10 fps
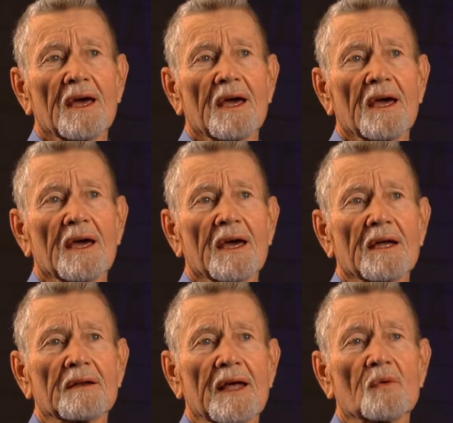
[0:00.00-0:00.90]

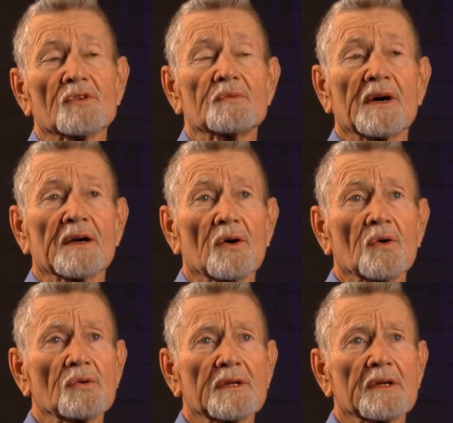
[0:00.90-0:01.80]
and that was my
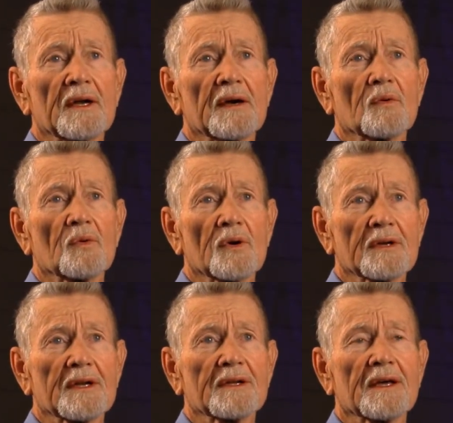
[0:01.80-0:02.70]
goal, and I
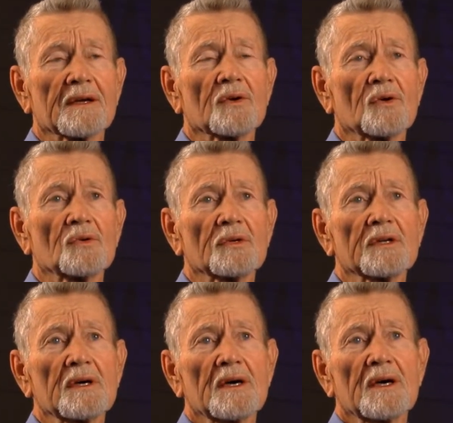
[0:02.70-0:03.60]
worked at that goal
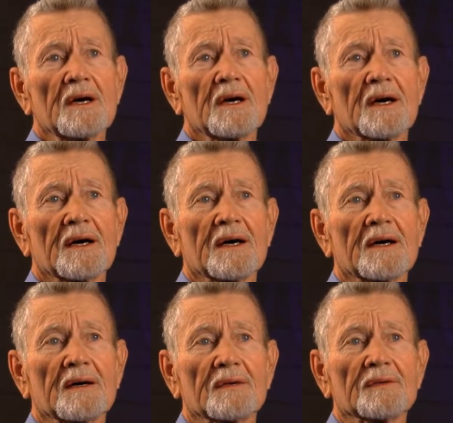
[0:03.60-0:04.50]

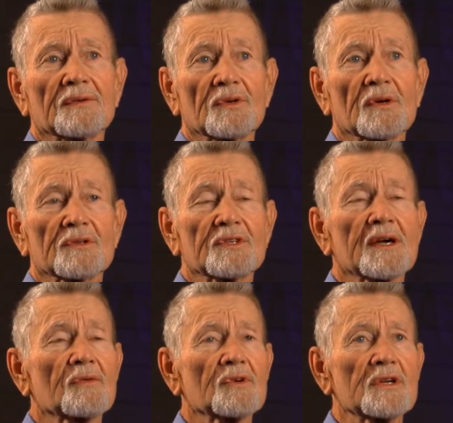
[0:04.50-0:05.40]
for
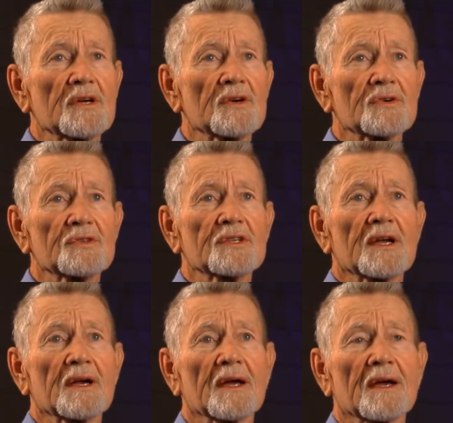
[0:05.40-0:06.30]
several years,
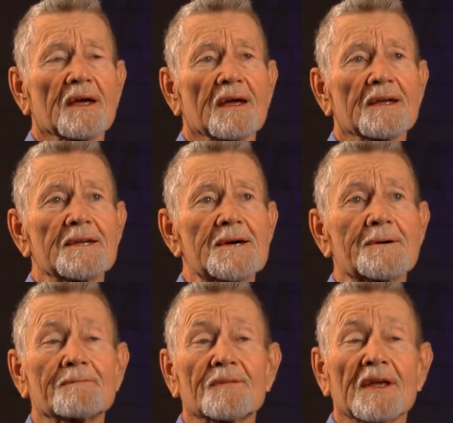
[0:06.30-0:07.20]
and
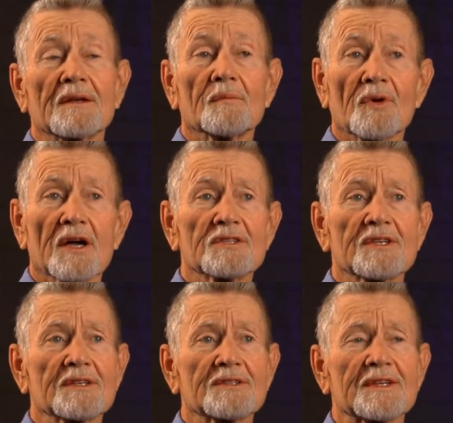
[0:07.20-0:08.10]
in the
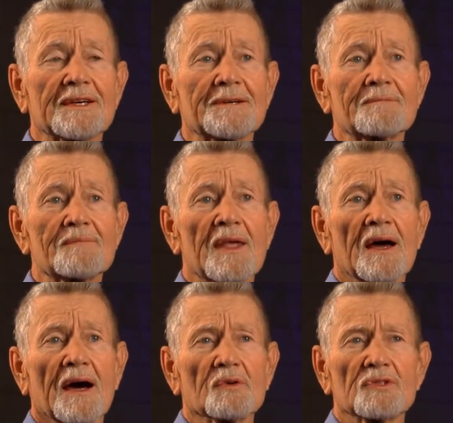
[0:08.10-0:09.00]
process
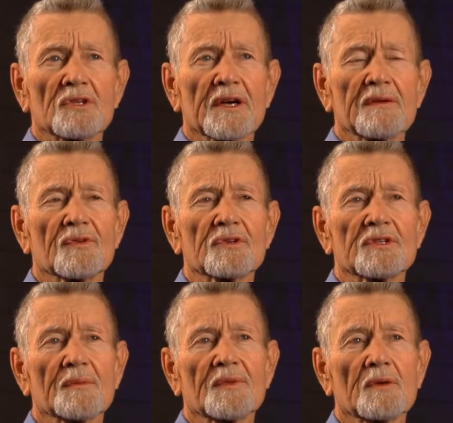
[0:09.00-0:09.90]
I was looking for
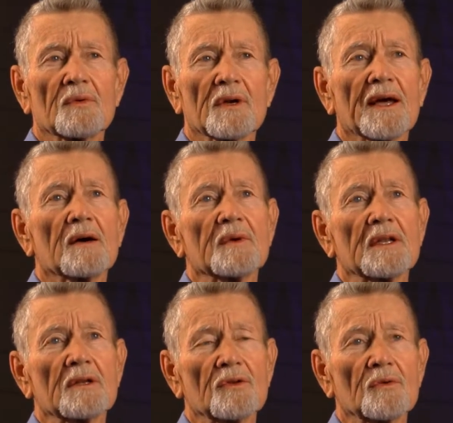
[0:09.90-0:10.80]
something that would allow me
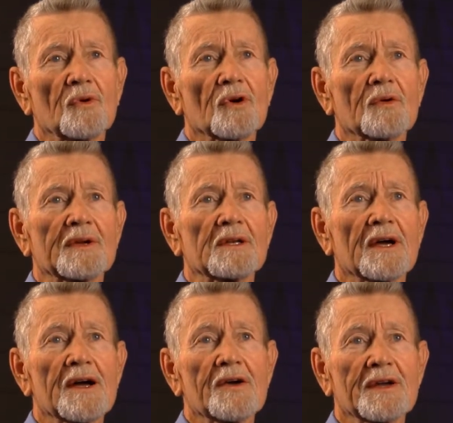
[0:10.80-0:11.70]
to do more
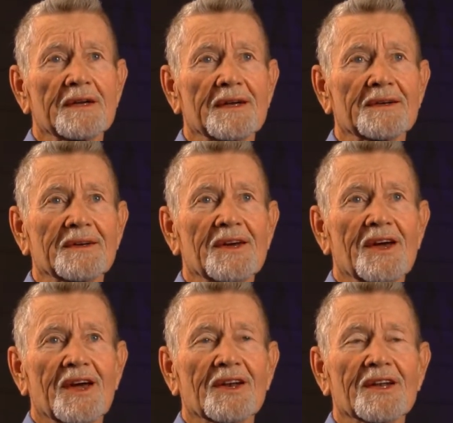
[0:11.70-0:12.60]
retiring
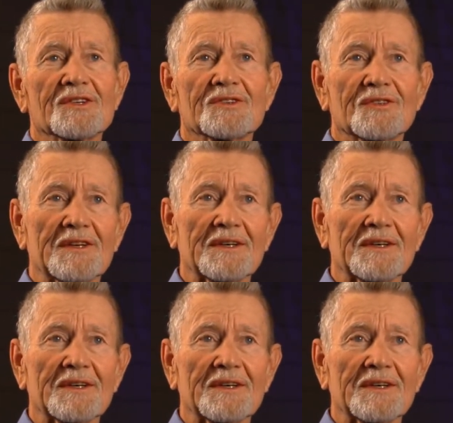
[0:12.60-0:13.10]
and less